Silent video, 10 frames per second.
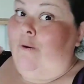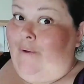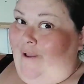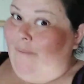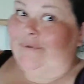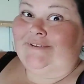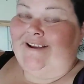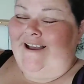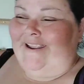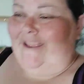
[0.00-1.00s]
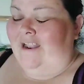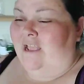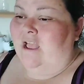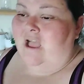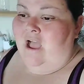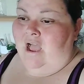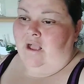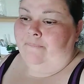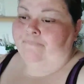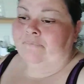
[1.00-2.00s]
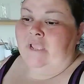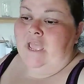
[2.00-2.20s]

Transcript: We almost got it. Um,